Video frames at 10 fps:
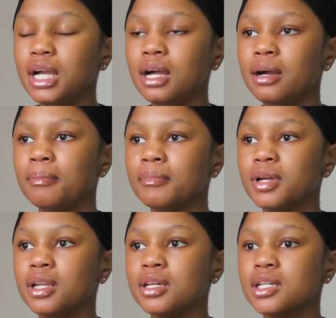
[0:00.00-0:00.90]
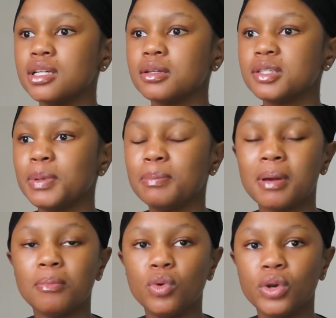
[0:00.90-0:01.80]
I'm gonna spend
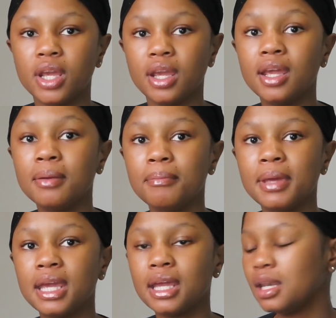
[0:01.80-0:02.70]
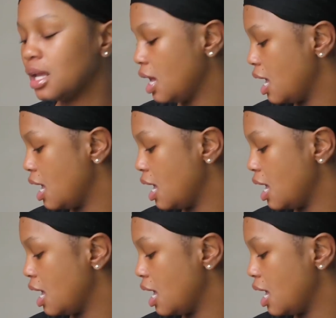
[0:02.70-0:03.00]
my morning in bed.